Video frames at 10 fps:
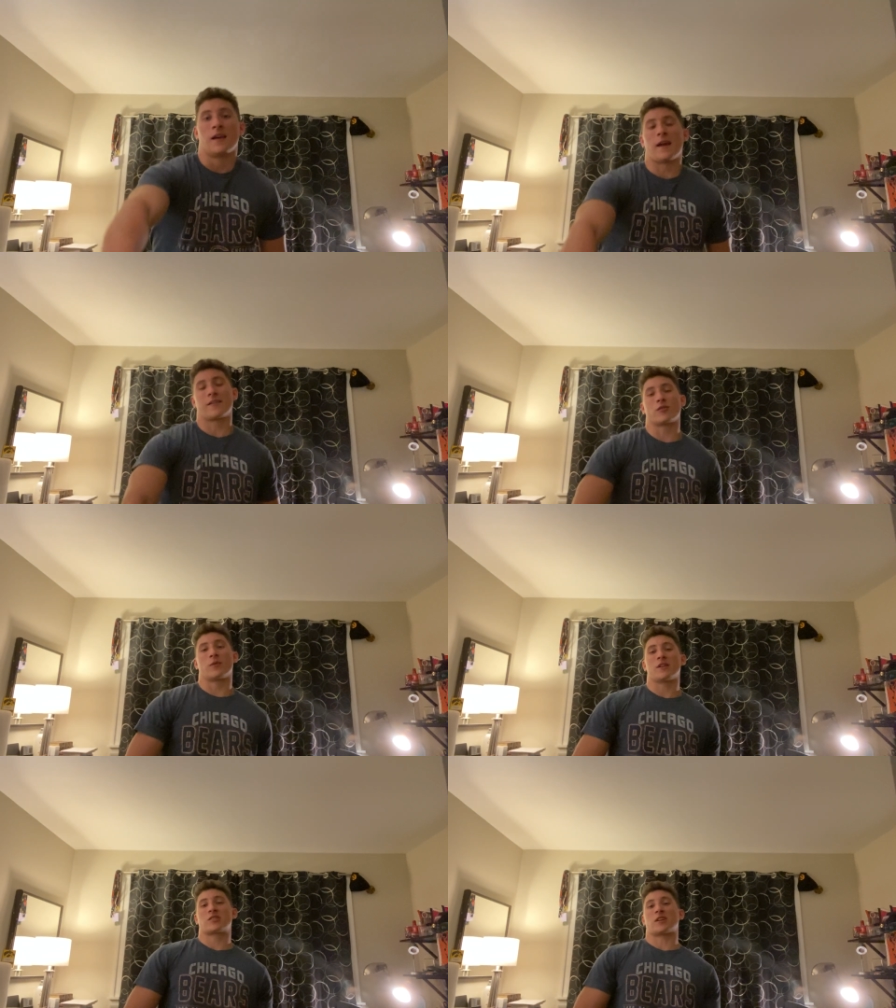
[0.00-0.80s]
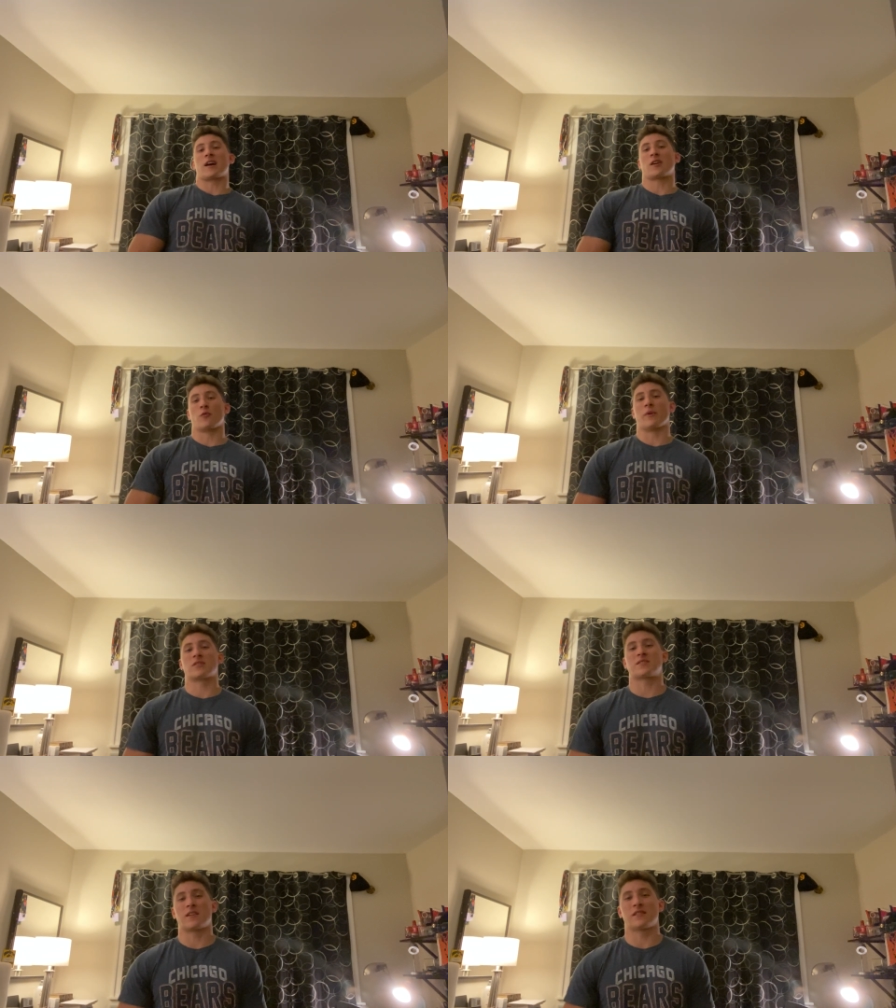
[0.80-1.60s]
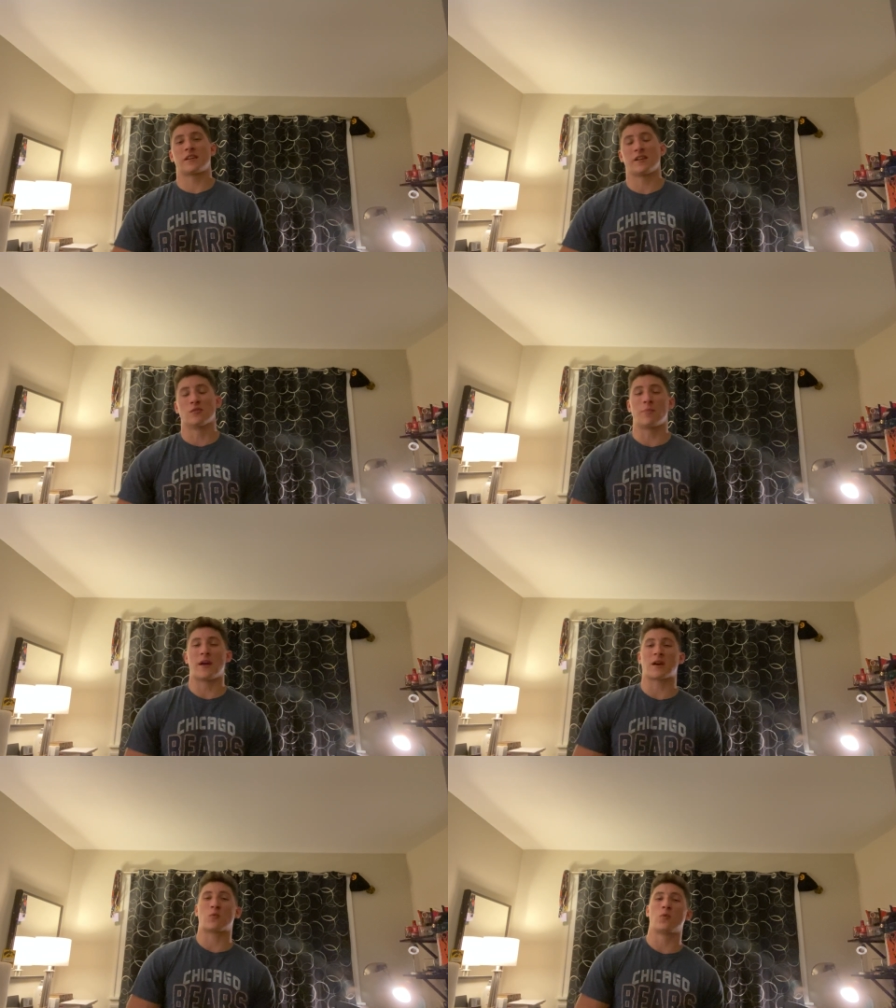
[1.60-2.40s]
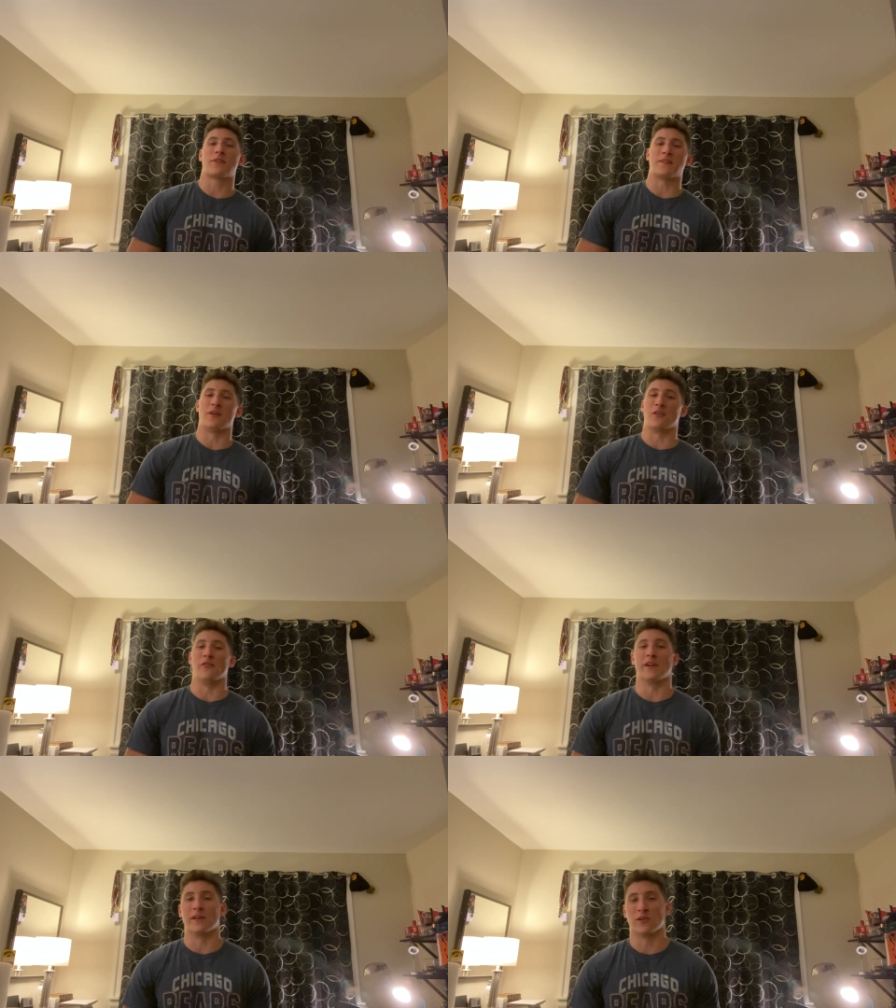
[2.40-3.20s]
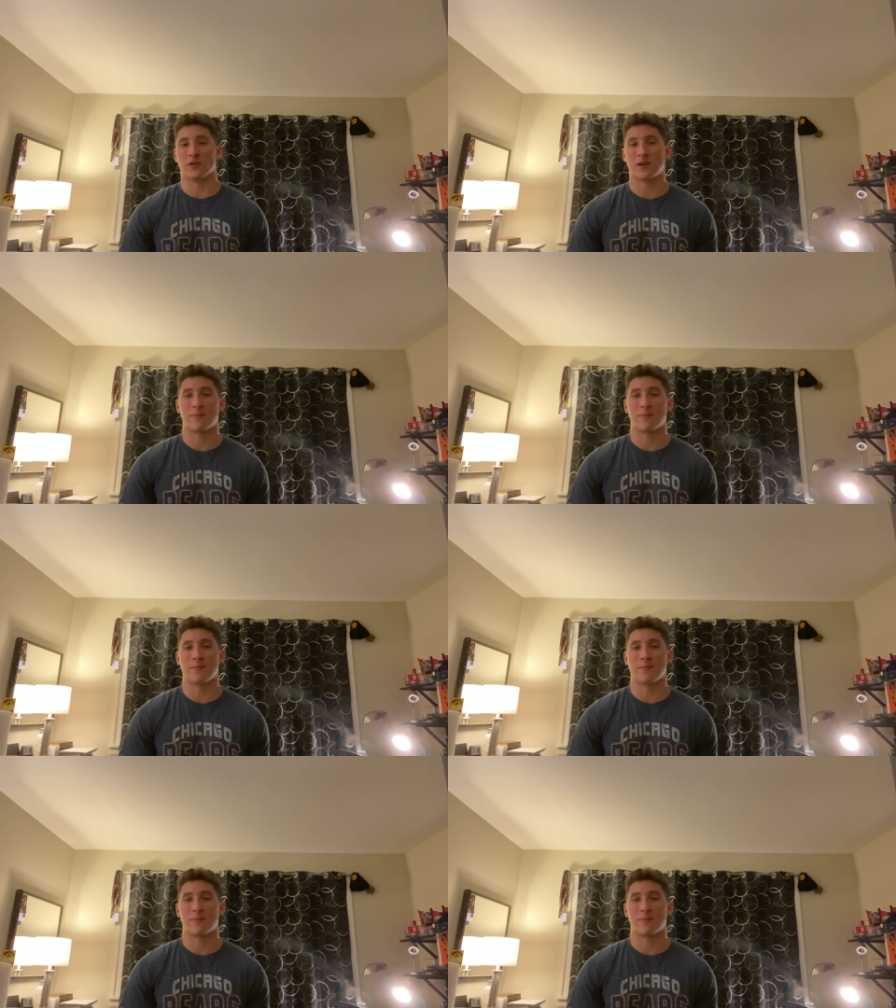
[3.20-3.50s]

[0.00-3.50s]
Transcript: Hey everyone, Chicago Bears Daily here, back with another video.